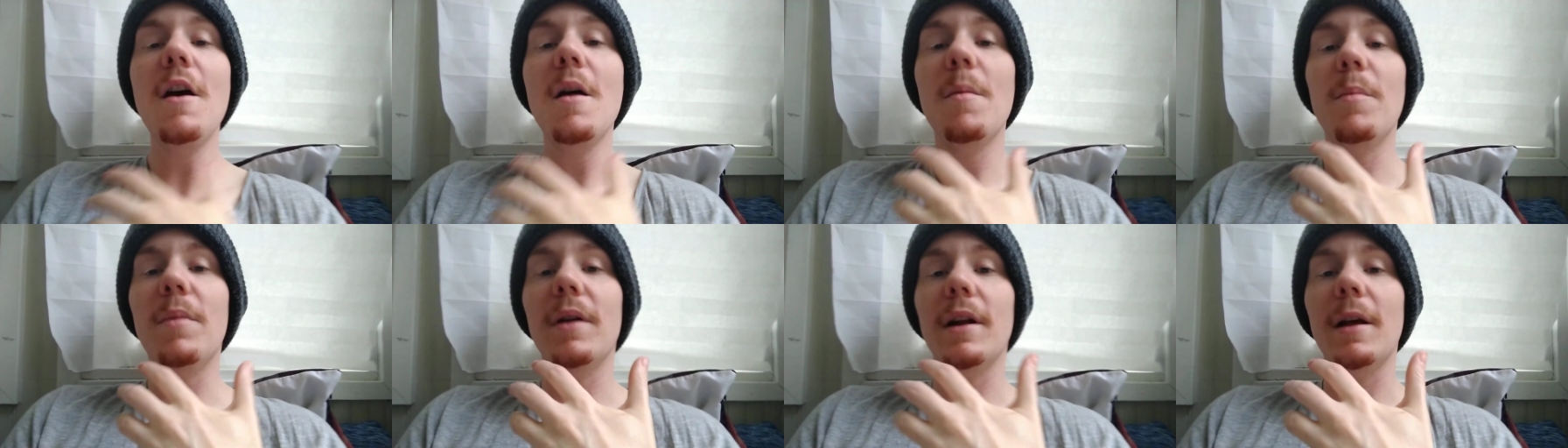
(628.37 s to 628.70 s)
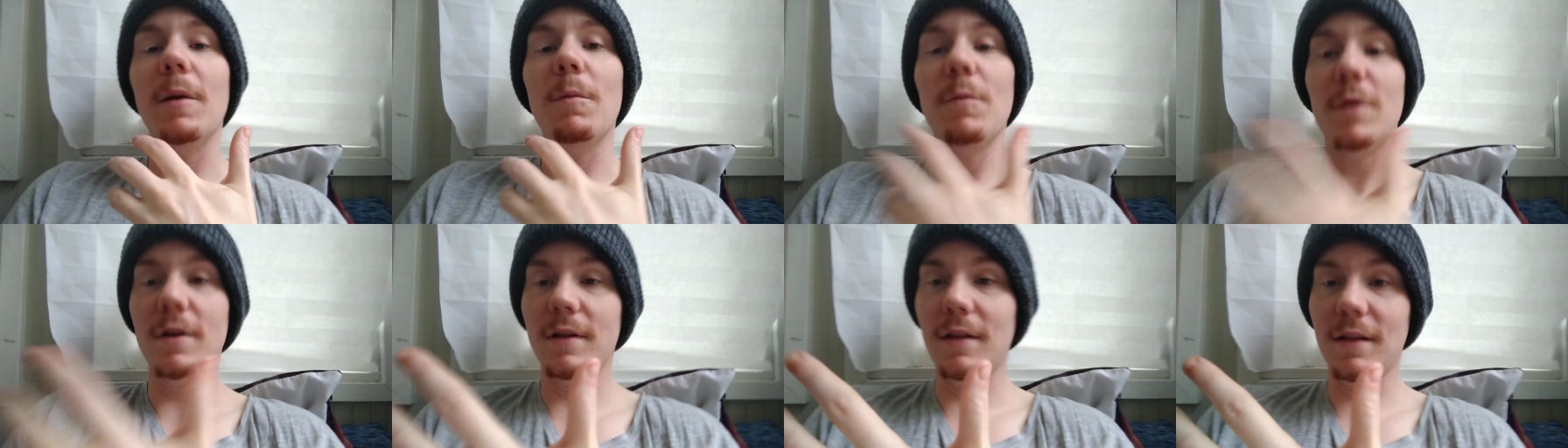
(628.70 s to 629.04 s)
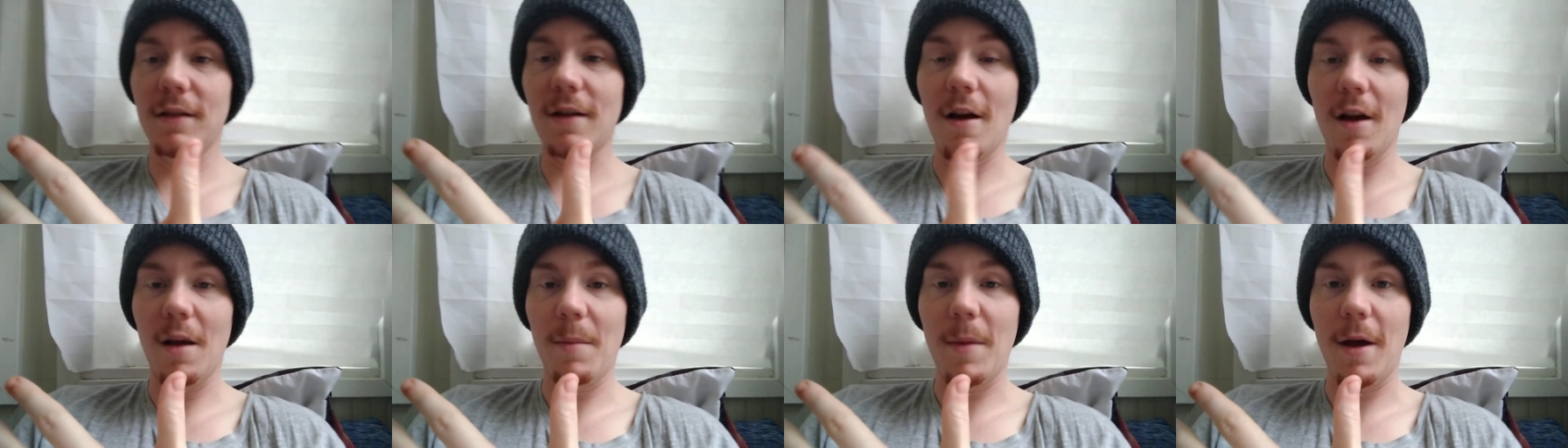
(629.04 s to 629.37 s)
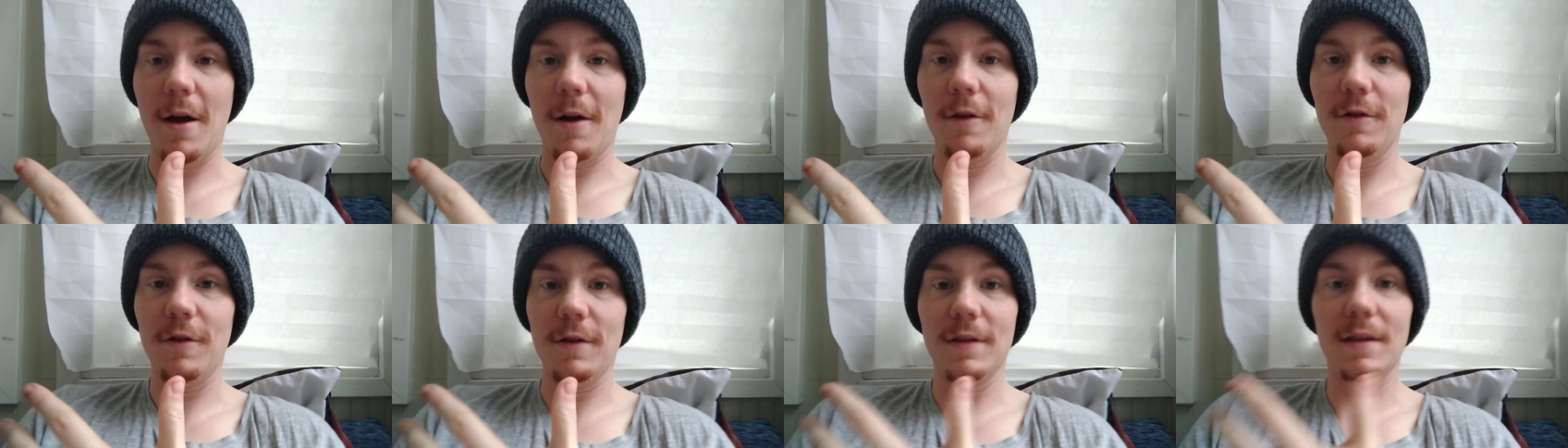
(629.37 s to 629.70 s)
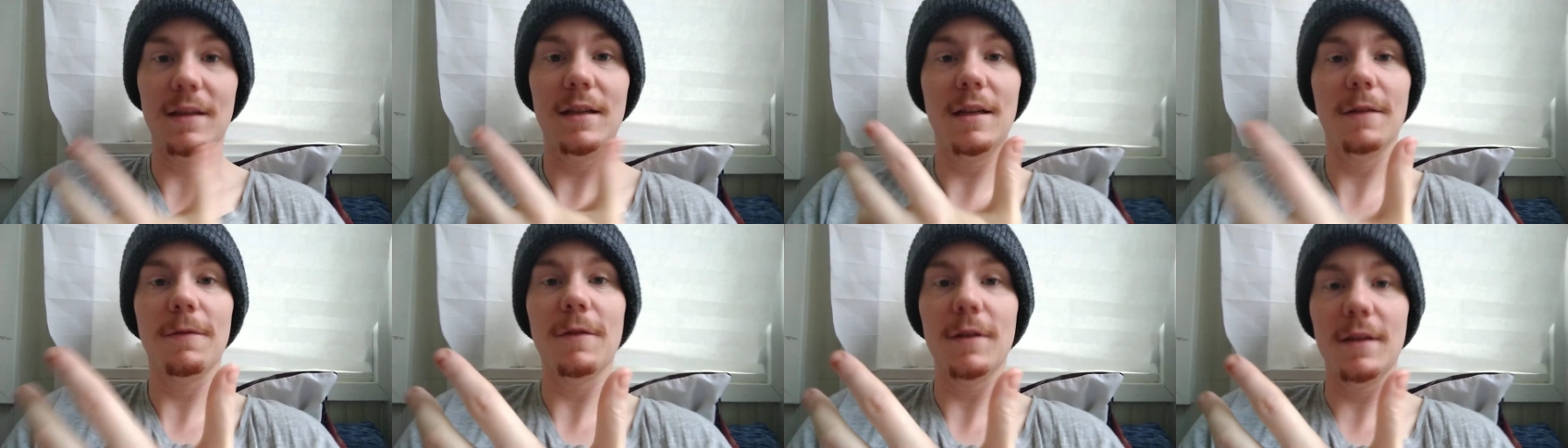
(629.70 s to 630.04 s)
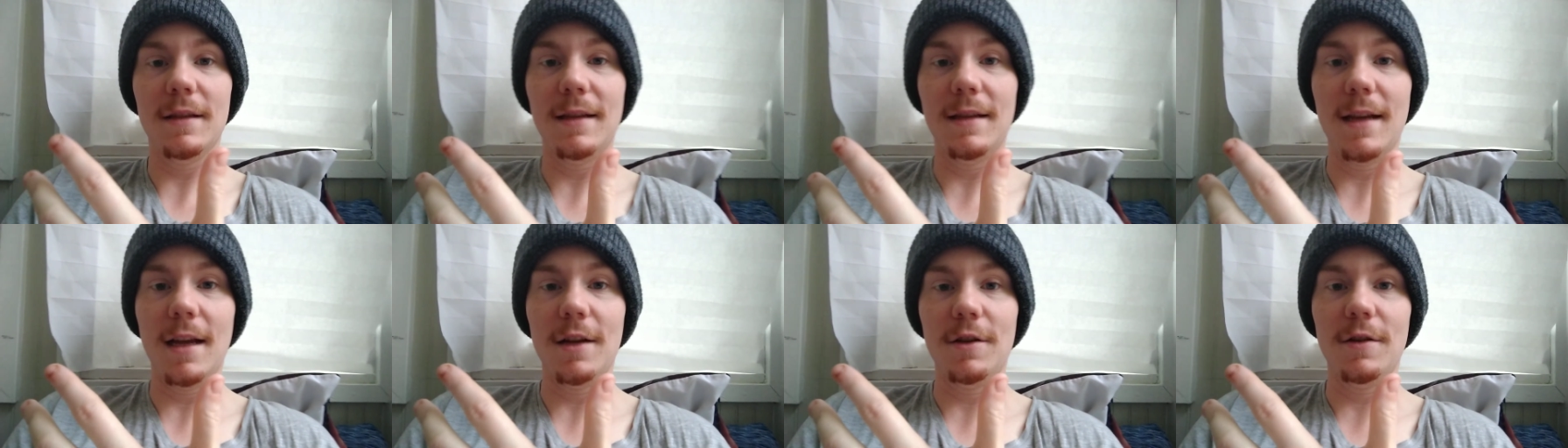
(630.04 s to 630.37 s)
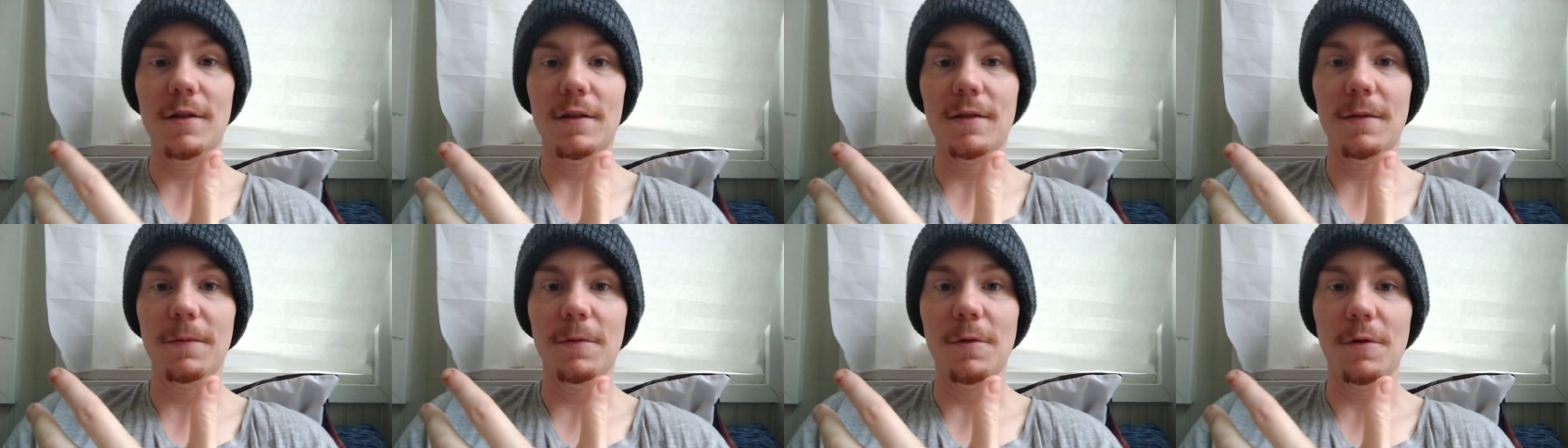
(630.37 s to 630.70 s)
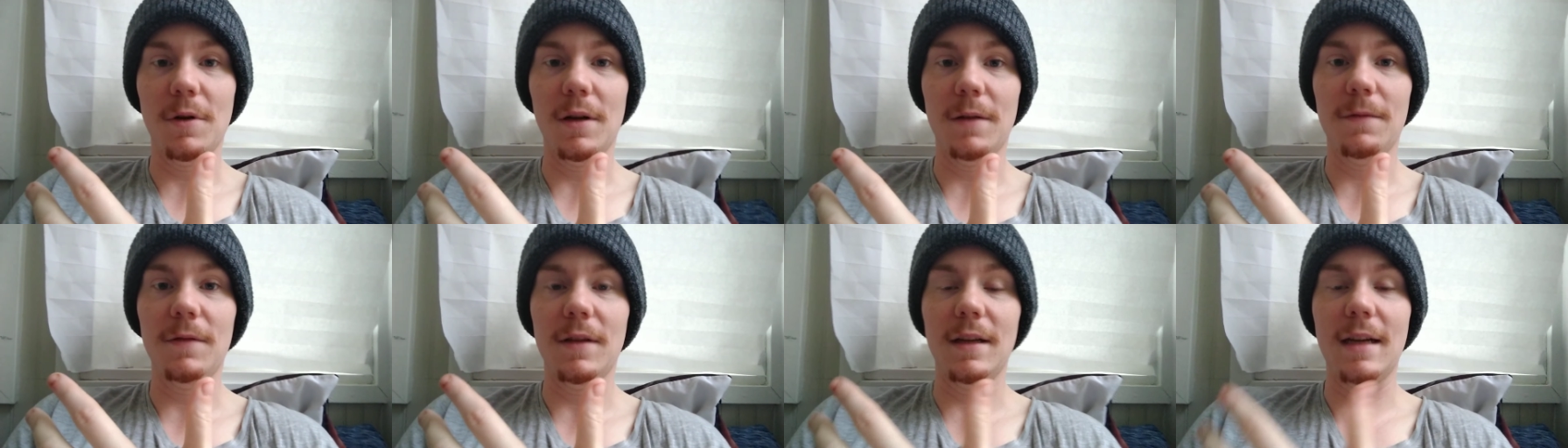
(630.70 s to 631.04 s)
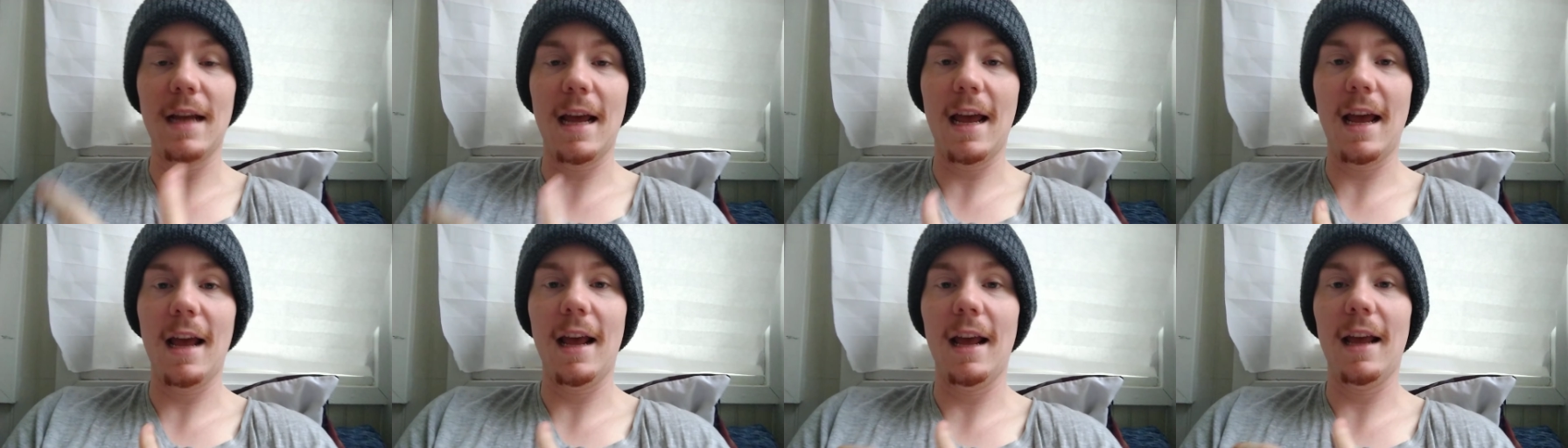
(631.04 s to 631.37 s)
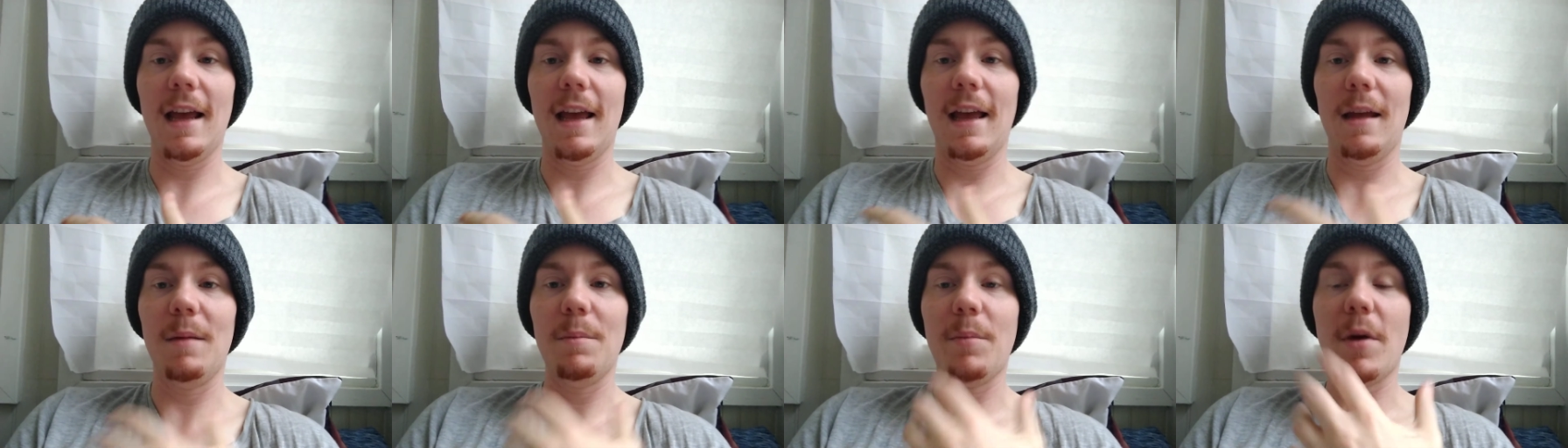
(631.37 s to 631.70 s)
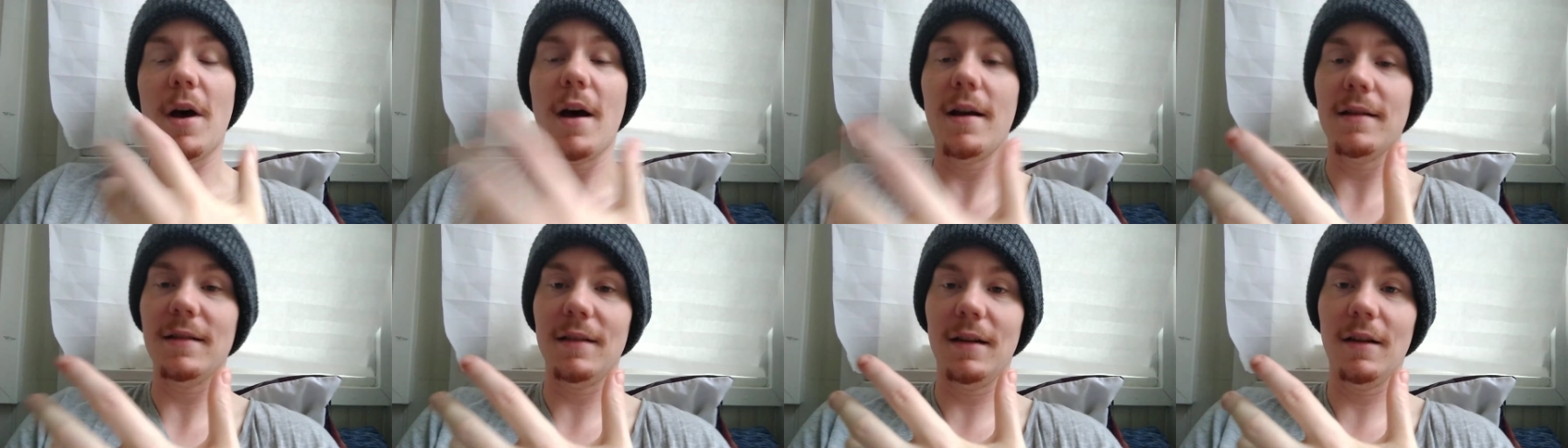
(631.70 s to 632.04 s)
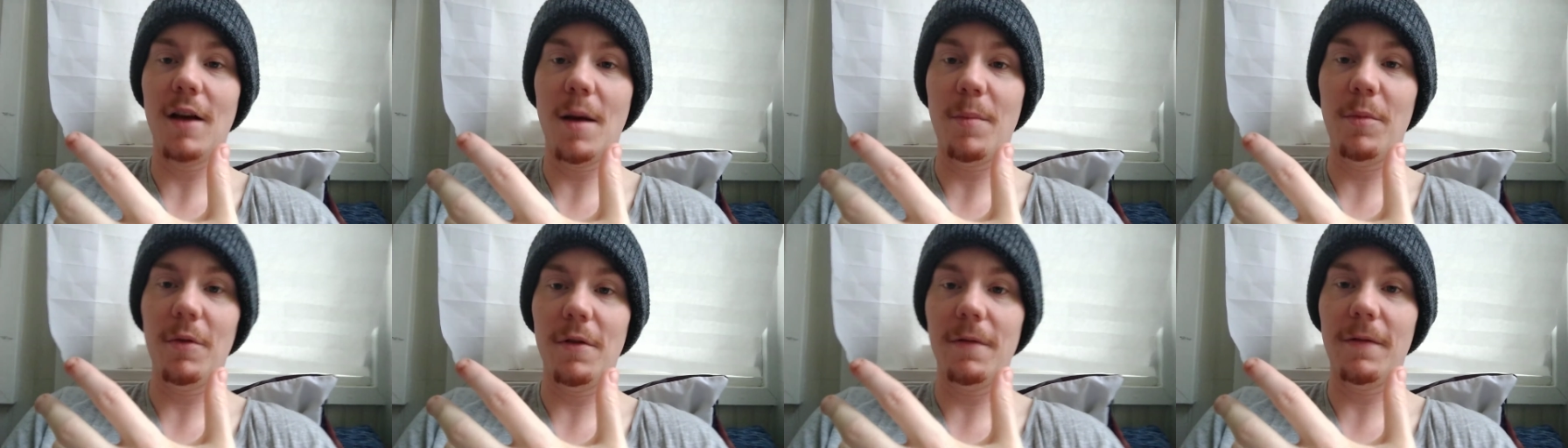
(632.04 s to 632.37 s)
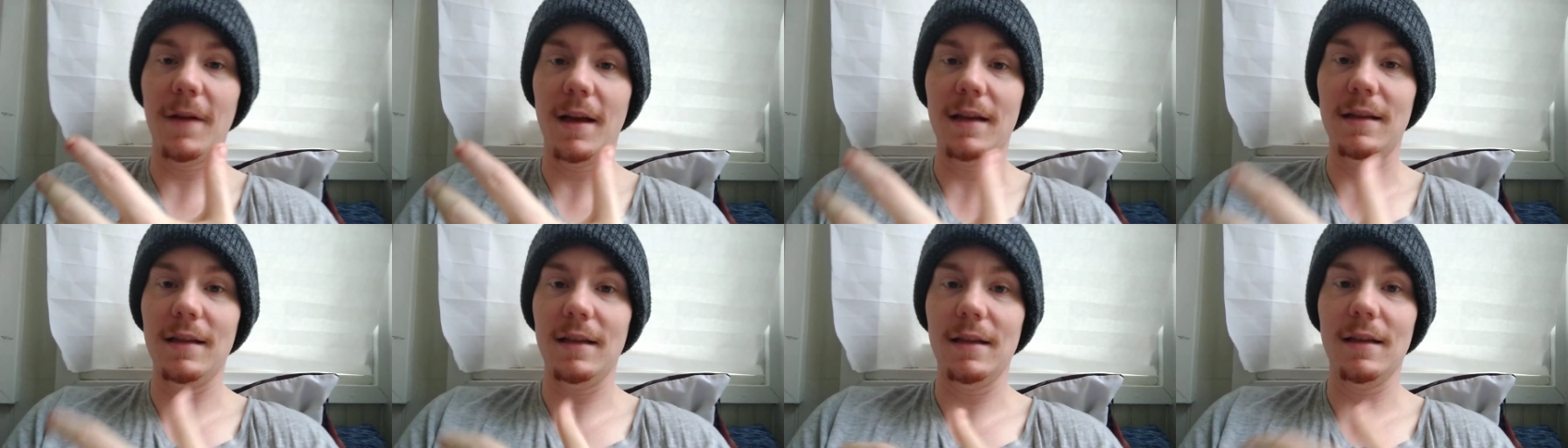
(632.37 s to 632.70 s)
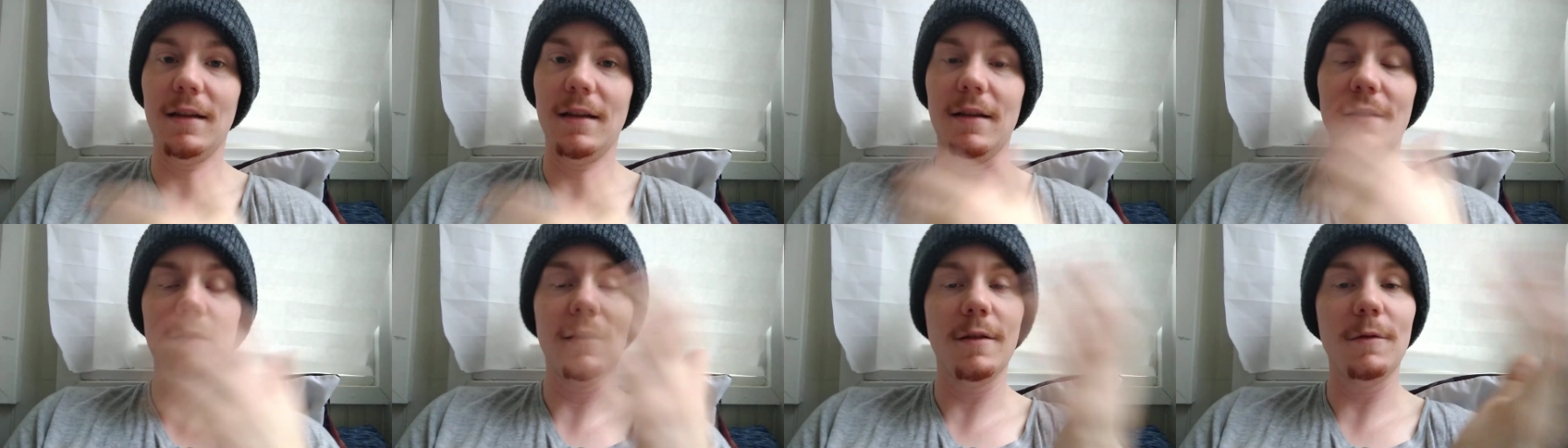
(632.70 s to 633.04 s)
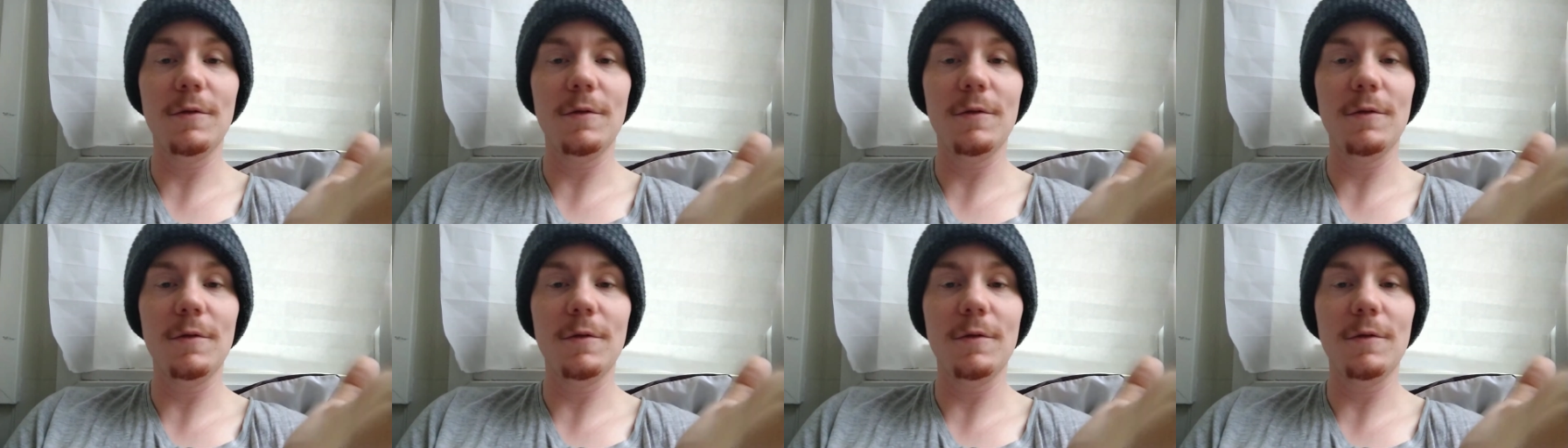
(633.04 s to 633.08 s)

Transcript: But I wanted to talk about just the different stages of grief today and posit a couple of ideas.